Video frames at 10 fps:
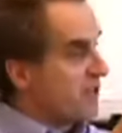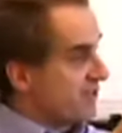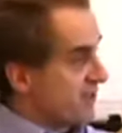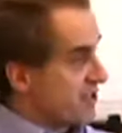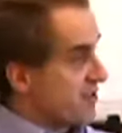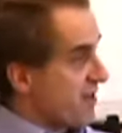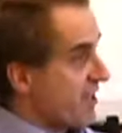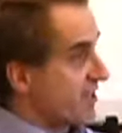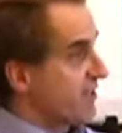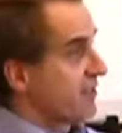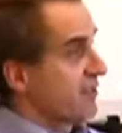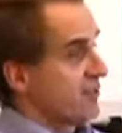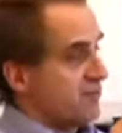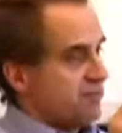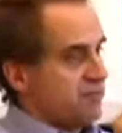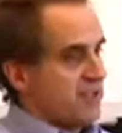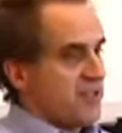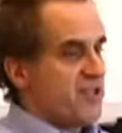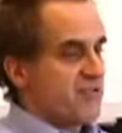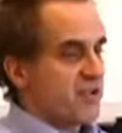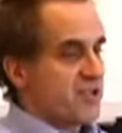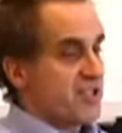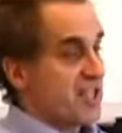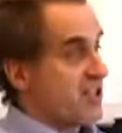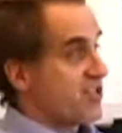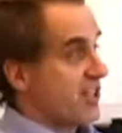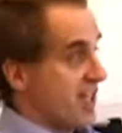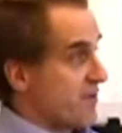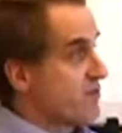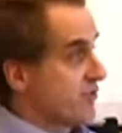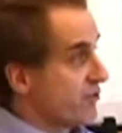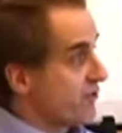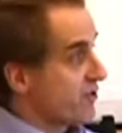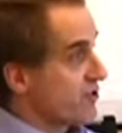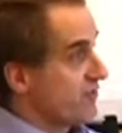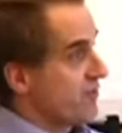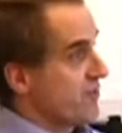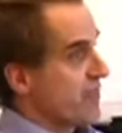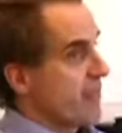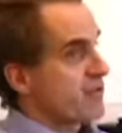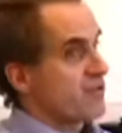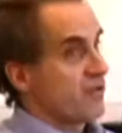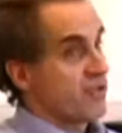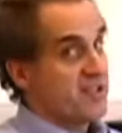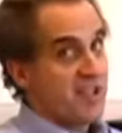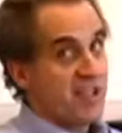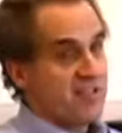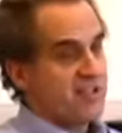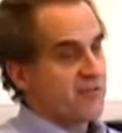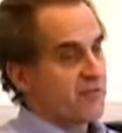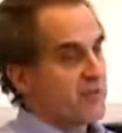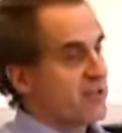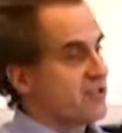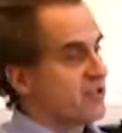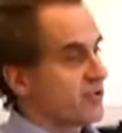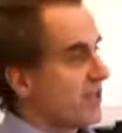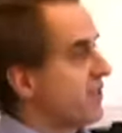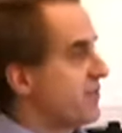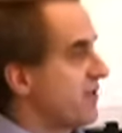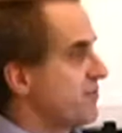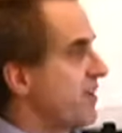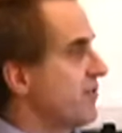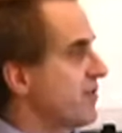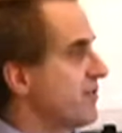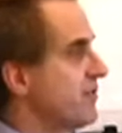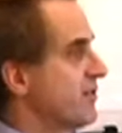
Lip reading: be affixed the magnet. Now, this version is actually an absolute version, so this has information directly upon power up.